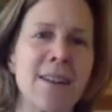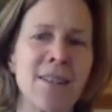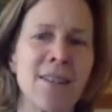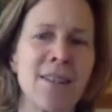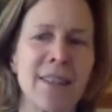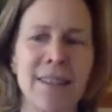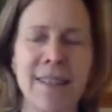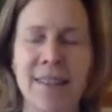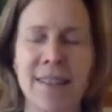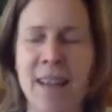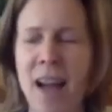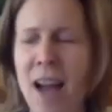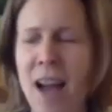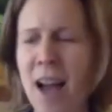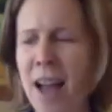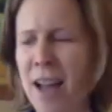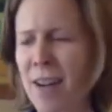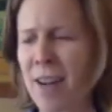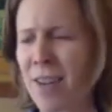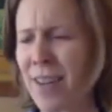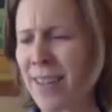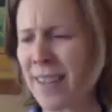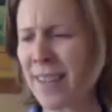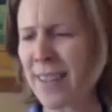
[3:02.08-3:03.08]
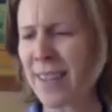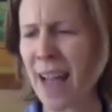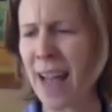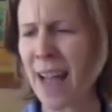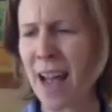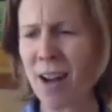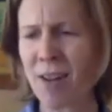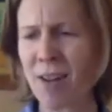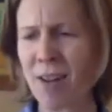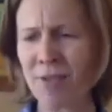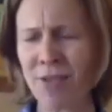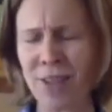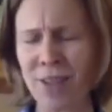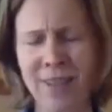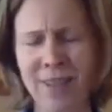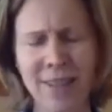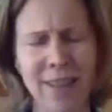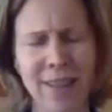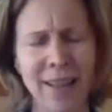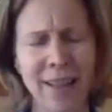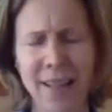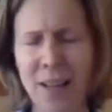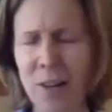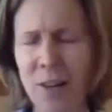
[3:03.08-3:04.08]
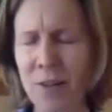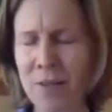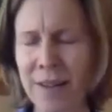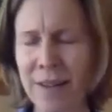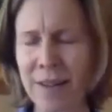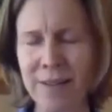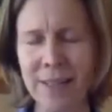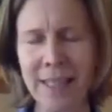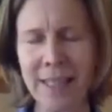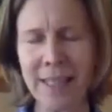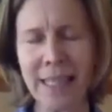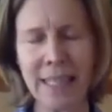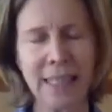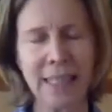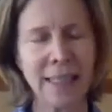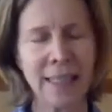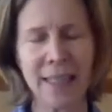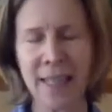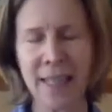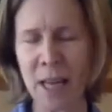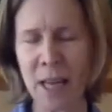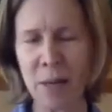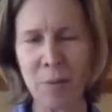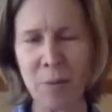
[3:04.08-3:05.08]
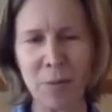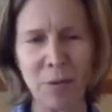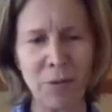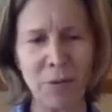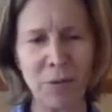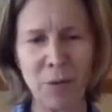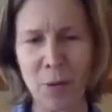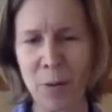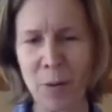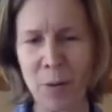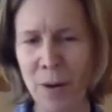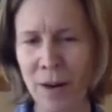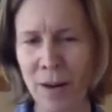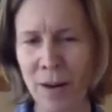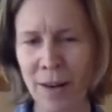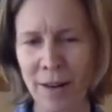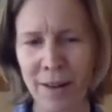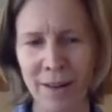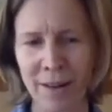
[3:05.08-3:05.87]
a sigh or a sound. Just let go of everything that came before.